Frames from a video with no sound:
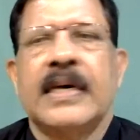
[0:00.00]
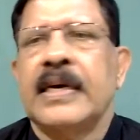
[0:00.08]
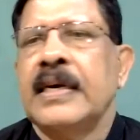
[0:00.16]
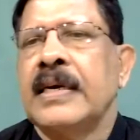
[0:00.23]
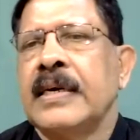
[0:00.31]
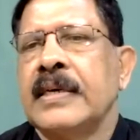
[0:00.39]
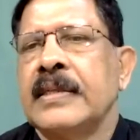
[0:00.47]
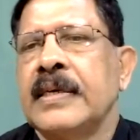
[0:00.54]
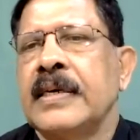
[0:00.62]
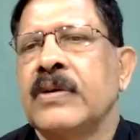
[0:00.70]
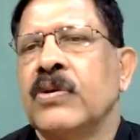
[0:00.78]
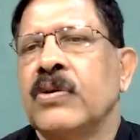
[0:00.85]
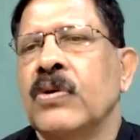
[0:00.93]
I
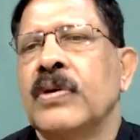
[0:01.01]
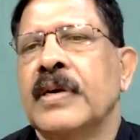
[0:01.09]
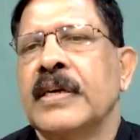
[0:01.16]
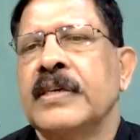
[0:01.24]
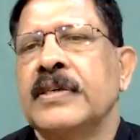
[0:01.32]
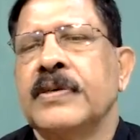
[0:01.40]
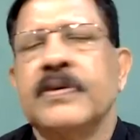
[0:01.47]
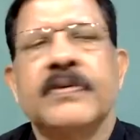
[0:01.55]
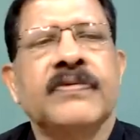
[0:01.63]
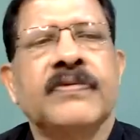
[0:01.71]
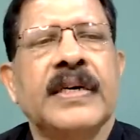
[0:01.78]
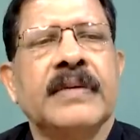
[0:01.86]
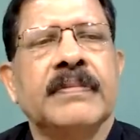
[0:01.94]
the whole raised to
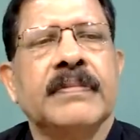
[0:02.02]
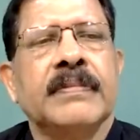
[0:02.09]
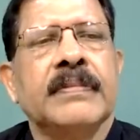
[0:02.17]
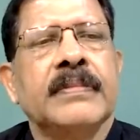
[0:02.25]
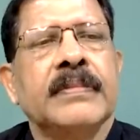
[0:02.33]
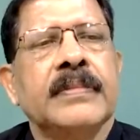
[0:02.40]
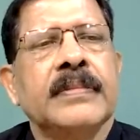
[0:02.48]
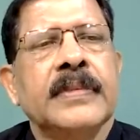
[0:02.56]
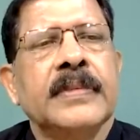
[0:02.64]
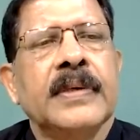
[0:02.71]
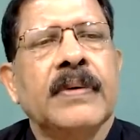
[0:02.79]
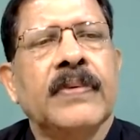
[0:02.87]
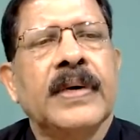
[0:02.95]
5.
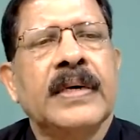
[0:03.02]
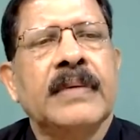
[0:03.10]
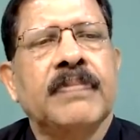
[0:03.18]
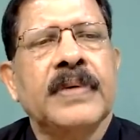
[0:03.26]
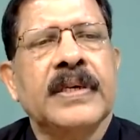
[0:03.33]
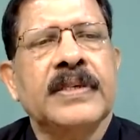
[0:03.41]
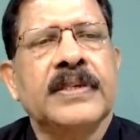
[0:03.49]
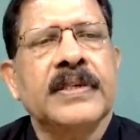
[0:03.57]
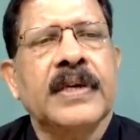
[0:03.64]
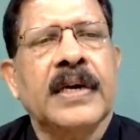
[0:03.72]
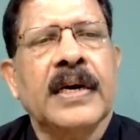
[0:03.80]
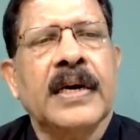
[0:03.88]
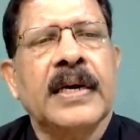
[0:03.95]
1 plus
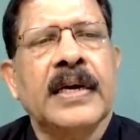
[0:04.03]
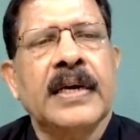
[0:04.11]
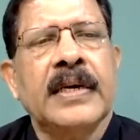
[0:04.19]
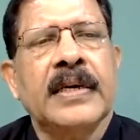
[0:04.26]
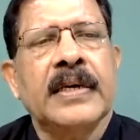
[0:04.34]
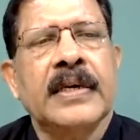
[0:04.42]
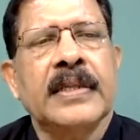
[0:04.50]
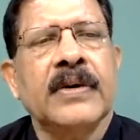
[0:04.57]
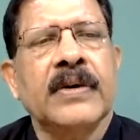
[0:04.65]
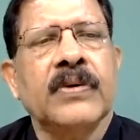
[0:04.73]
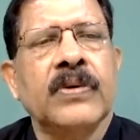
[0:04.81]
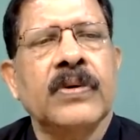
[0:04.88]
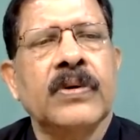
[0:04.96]
I the
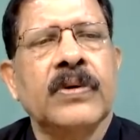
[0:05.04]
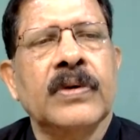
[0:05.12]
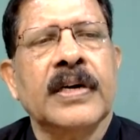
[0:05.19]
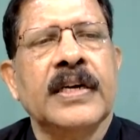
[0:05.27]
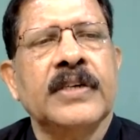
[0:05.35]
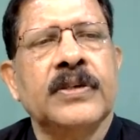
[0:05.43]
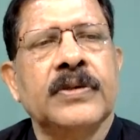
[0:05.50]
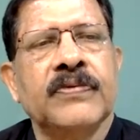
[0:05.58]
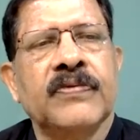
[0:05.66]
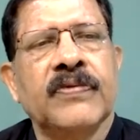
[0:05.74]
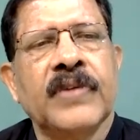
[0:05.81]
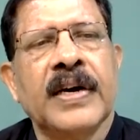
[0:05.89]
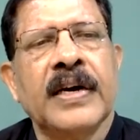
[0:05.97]
whole raised to
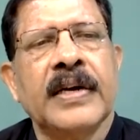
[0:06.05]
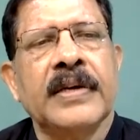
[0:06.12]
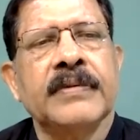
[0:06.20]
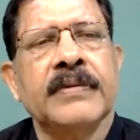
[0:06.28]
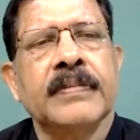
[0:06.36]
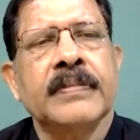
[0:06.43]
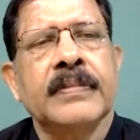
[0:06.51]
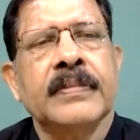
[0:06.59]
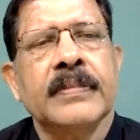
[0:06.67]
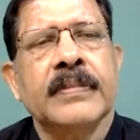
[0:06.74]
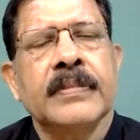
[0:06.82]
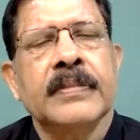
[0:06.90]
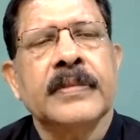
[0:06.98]
5
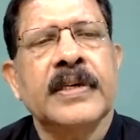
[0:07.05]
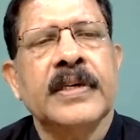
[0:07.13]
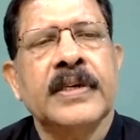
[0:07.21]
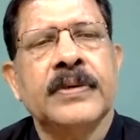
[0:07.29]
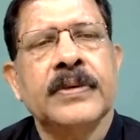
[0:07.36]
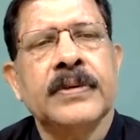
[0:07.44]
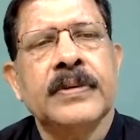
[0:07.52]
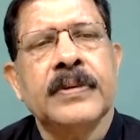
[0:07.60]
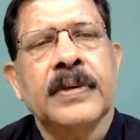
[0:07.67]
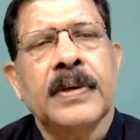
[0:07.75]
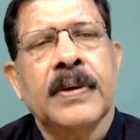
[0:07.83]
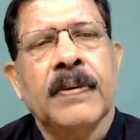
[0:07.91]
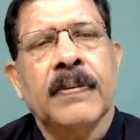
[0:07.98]
into
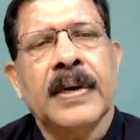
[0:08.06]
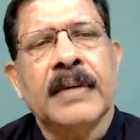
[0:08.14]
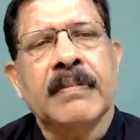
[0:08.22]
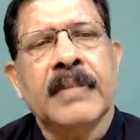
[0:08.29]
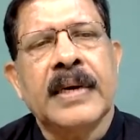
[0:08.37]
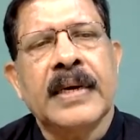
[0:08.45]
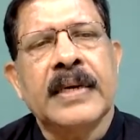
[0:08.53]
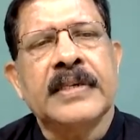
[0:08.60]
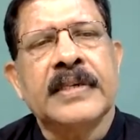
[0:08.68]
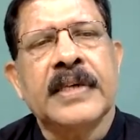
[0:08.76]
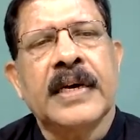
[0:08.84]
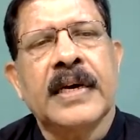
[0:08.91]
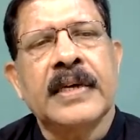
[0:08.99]
1
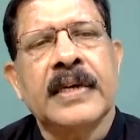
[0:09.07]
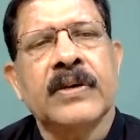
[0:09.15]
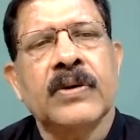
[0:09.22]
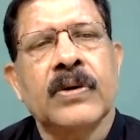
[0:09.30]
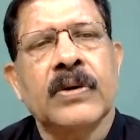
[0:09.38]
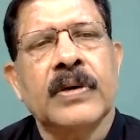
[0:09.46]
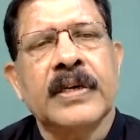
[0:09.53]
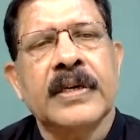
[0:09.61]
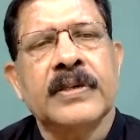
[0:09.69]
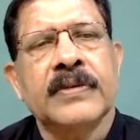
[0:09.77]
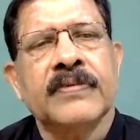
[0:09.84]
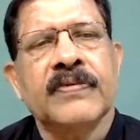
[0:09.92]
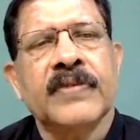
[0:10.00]
minus I the whole
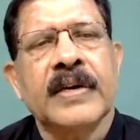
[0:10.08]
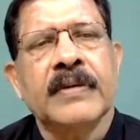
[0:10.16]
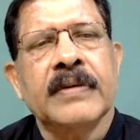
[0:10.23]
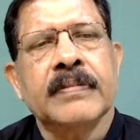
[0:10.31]
raised to 5.